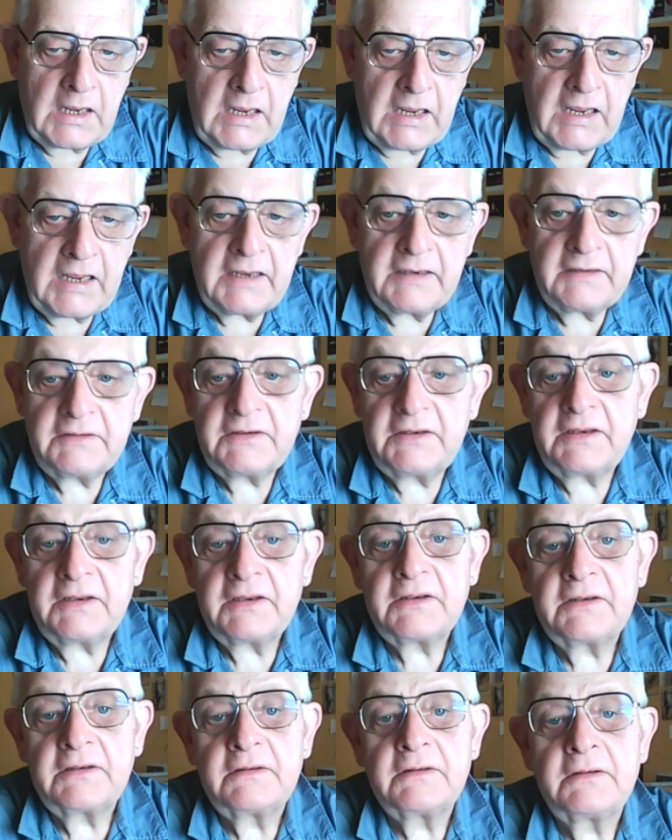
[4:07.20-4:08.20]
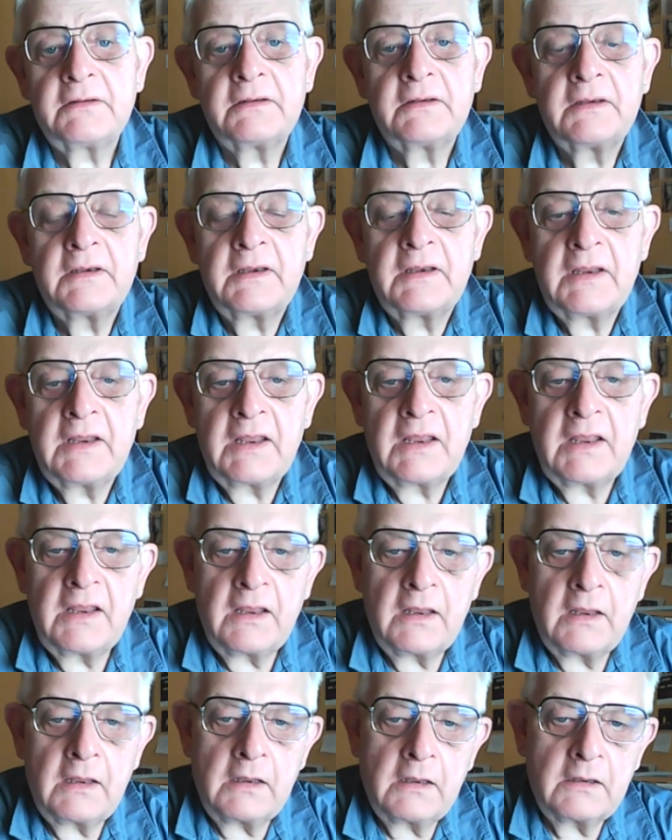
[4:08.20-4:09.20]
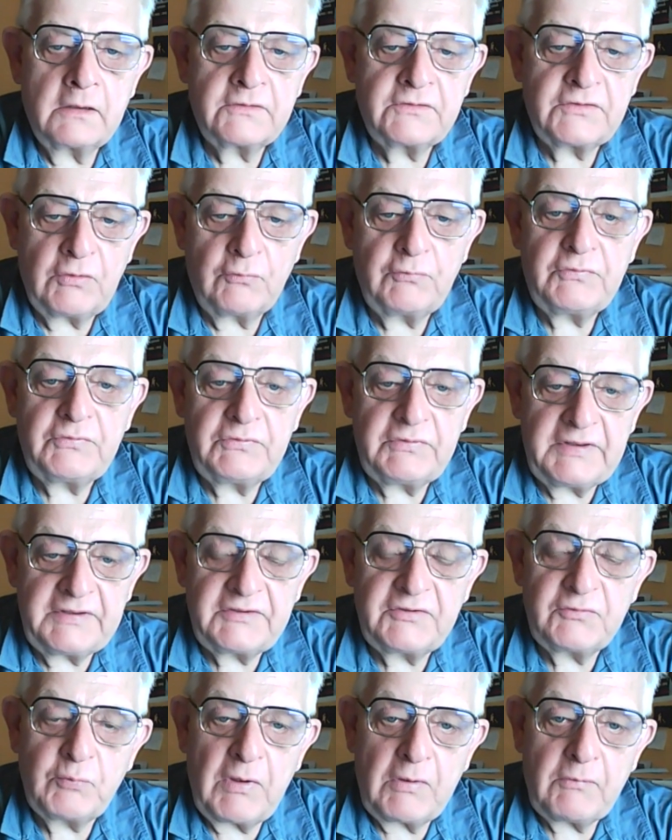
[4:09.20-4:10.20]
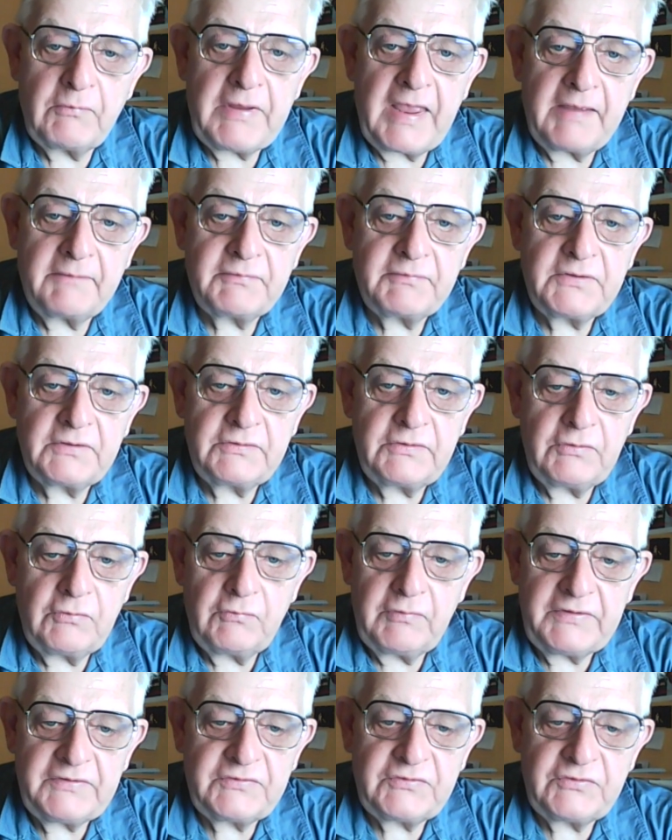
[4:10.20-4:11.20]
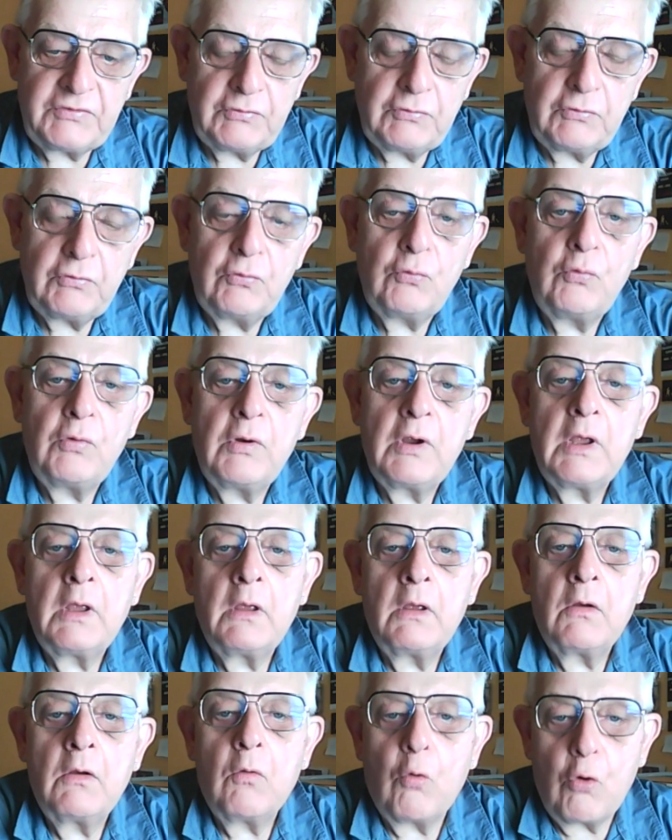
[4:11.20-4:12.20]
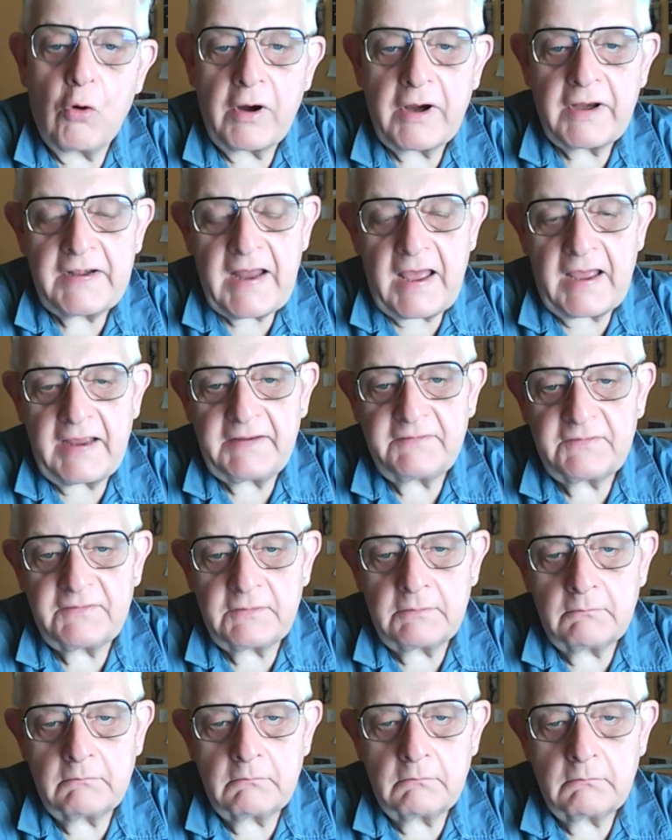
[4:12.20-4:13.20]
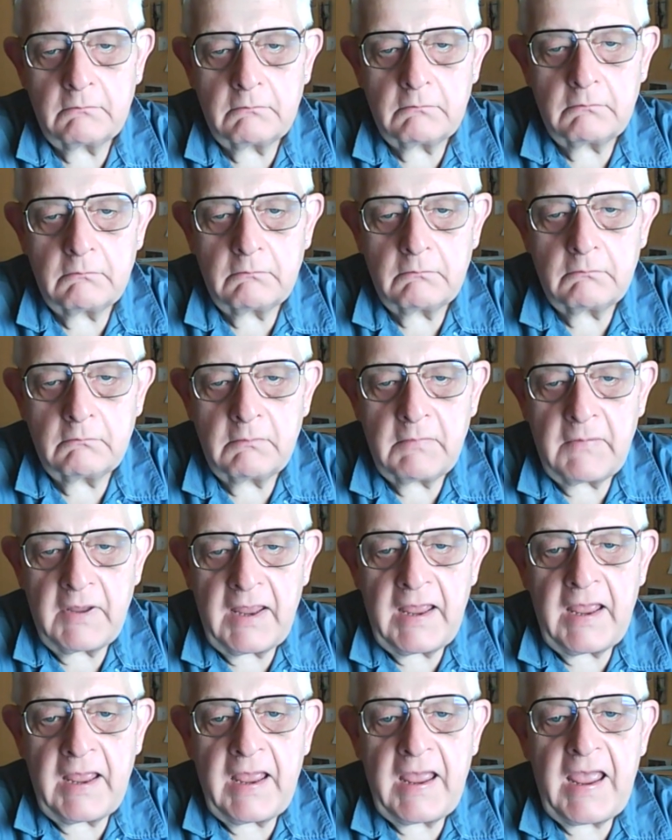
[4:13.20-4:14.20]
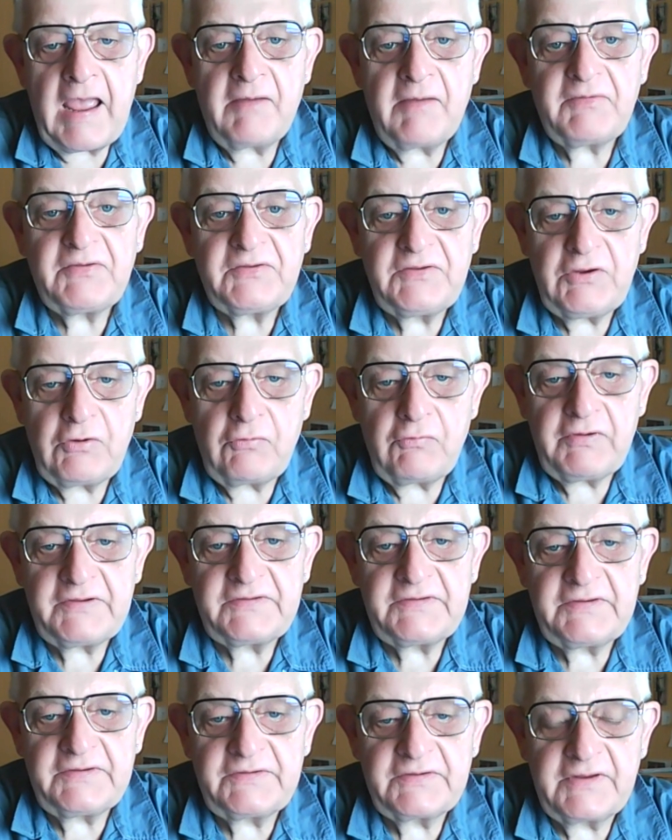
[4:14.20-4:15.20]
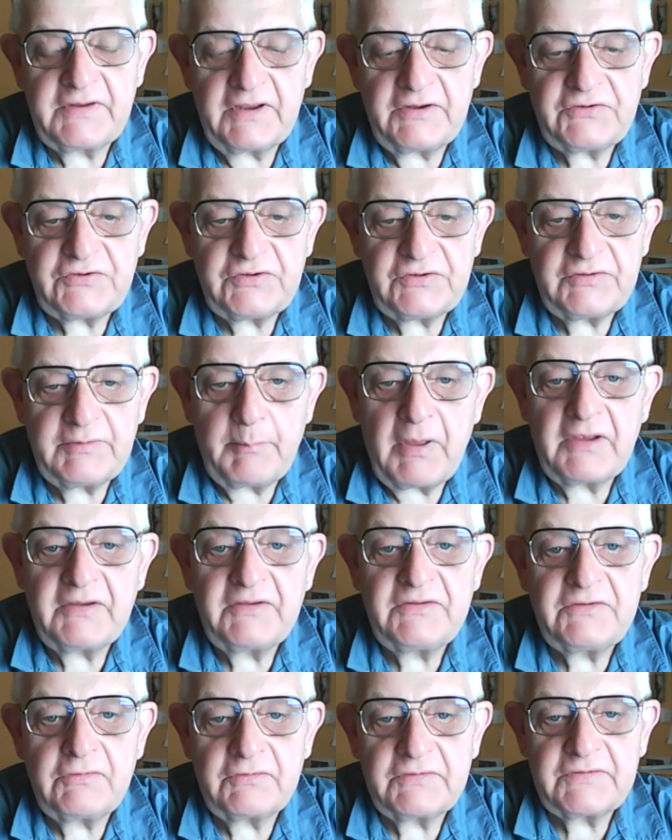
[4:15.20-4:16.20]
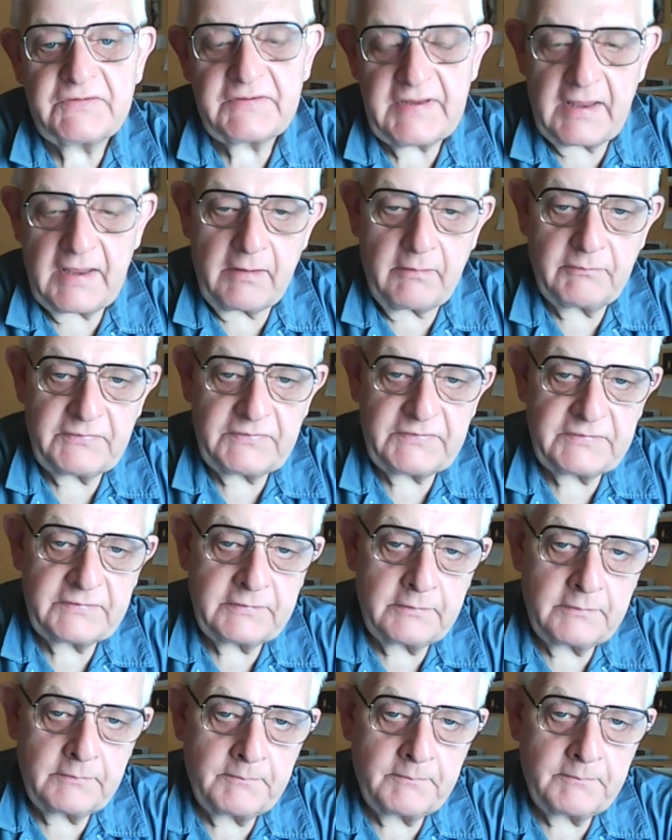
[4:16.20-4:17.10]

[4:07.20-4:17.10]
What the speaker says: And so this is what we have to do, is to organize, have serious discussion amongst ourselves